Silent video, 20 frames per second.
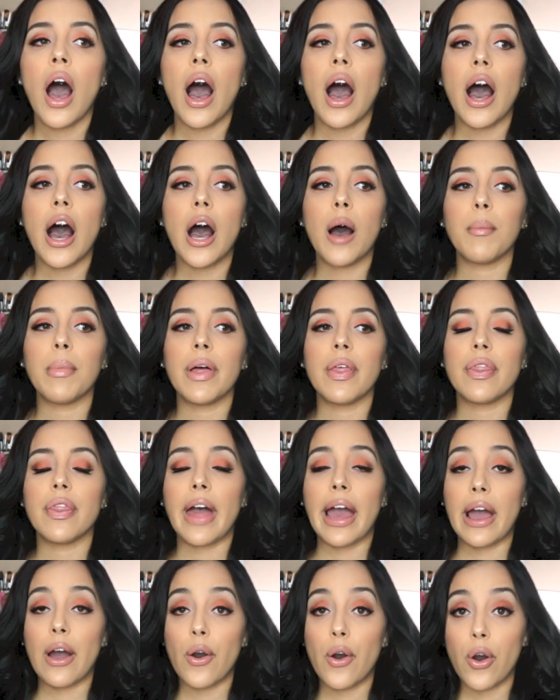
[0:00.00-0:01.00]

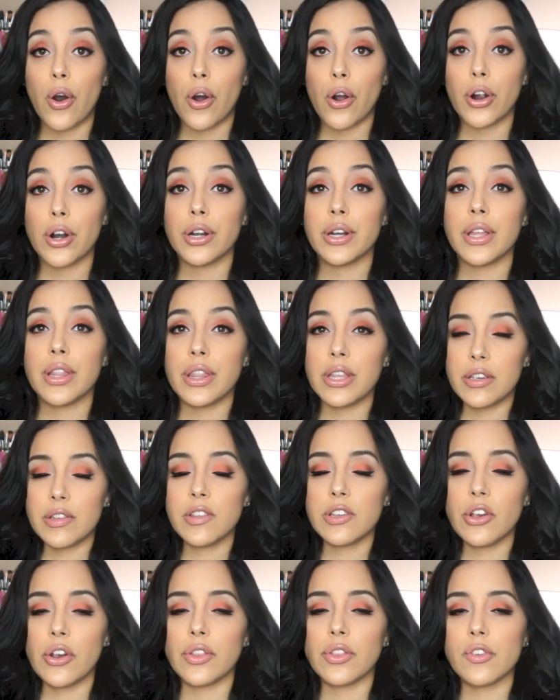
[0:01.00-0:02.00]
that hard
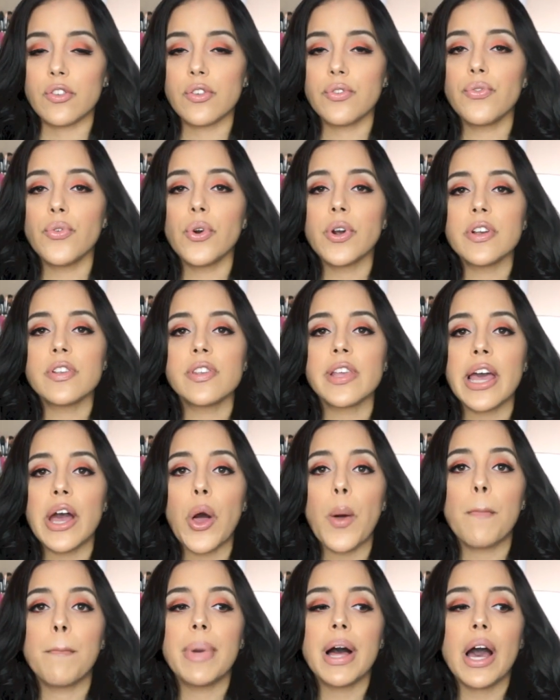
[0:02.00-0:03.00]
this year at the Sephora
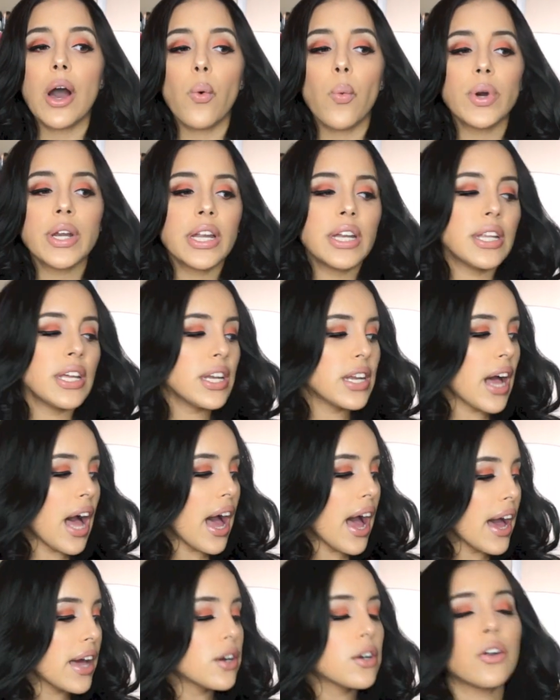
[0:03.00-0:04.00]
sale. But what I did
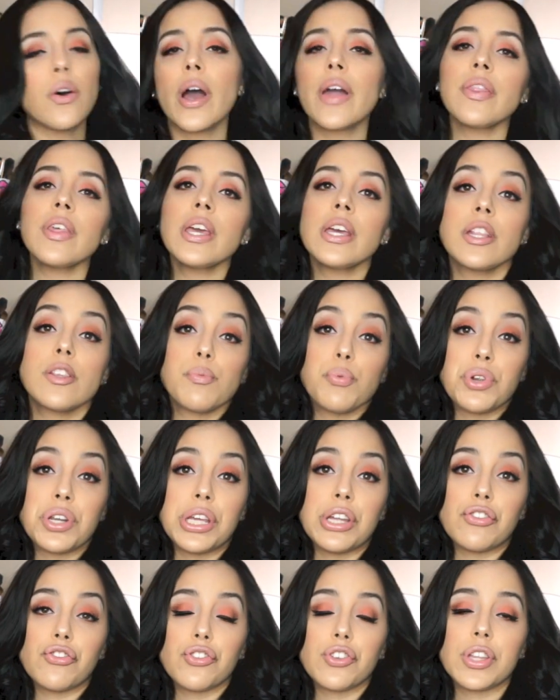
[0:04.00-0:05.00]
got, I don't know, I think it's
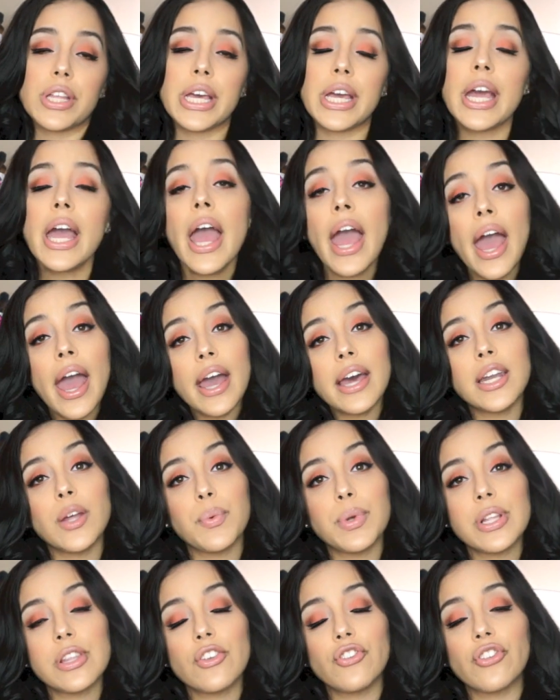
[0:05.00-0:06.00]
pretty interesting and I
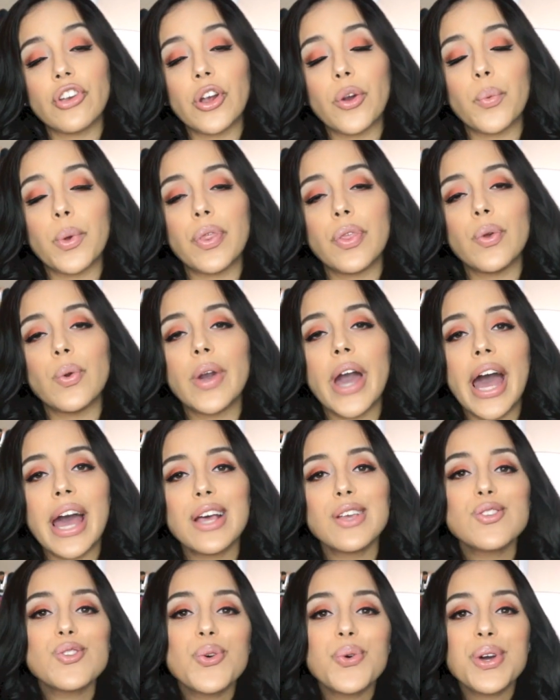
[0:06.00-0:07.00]
wanted to share it with you
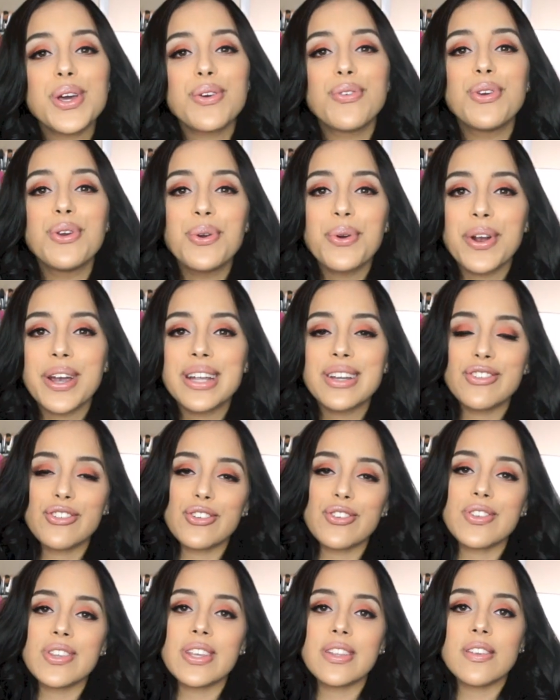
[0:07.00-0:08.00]
guys. So if you are
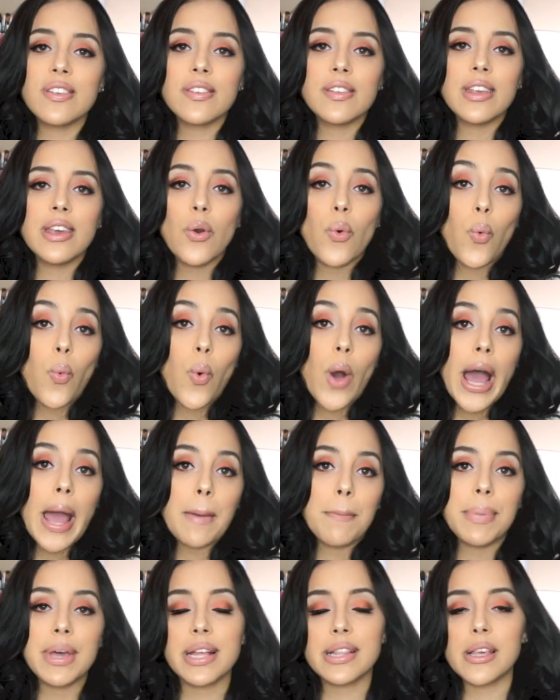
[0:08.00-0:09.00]
interested to see what
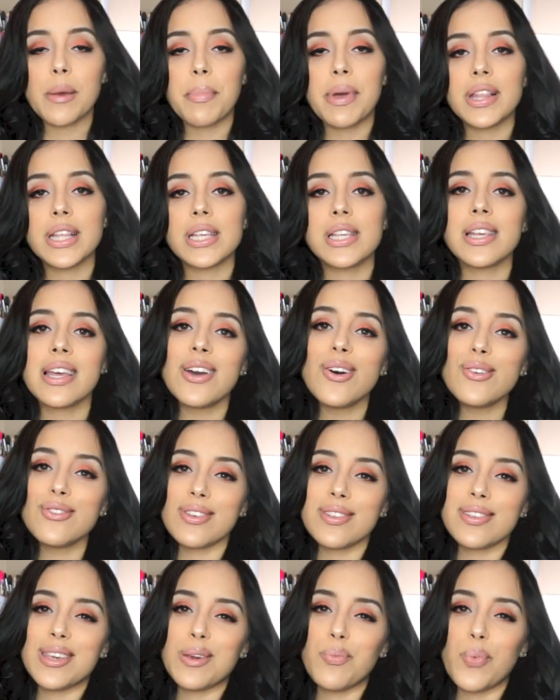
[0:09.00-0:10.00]
I picked up at the sale,
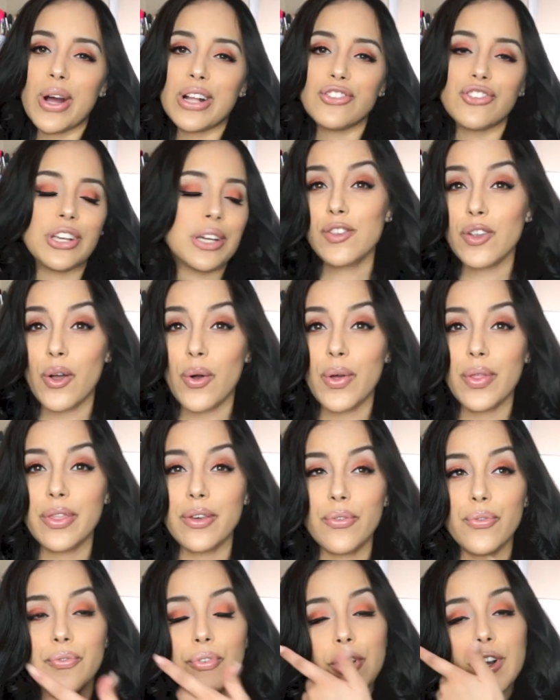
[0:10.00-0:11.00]
just keep watching. So
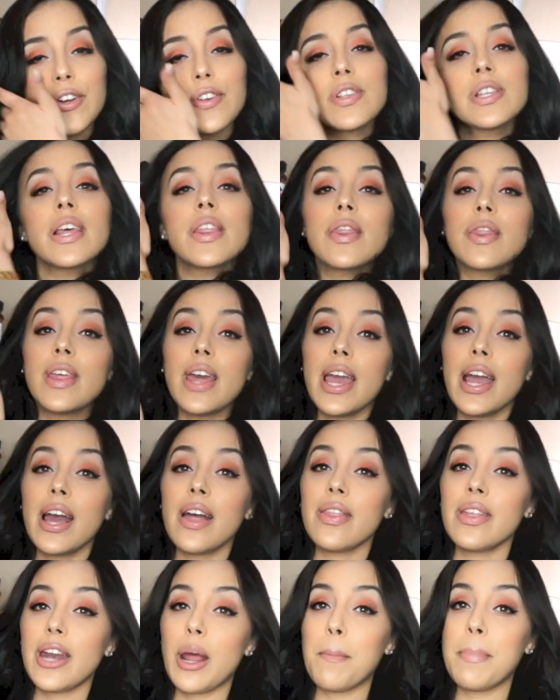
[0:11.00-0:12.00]
the first thing
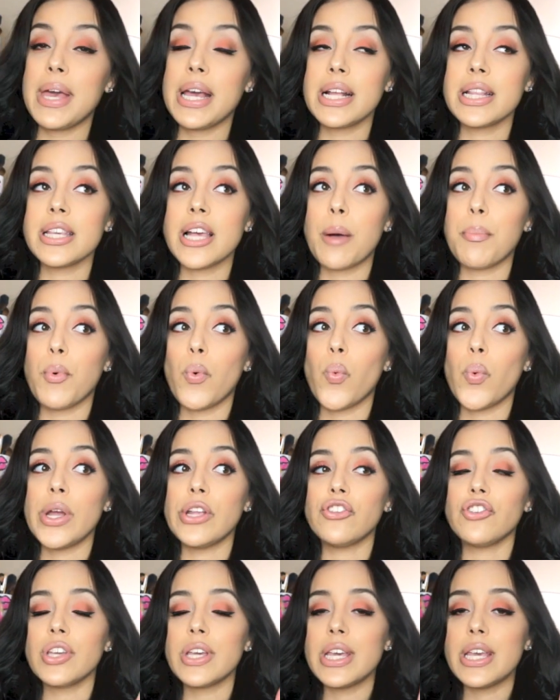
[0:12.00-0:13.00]
that I picked up,
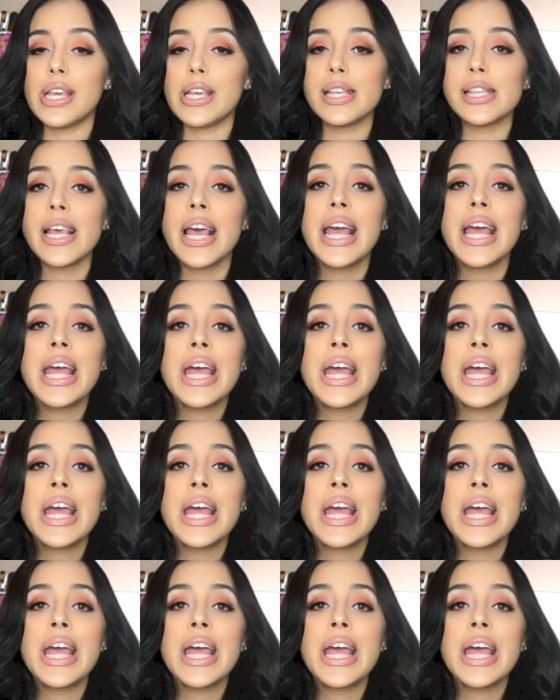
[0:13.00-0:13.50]
which is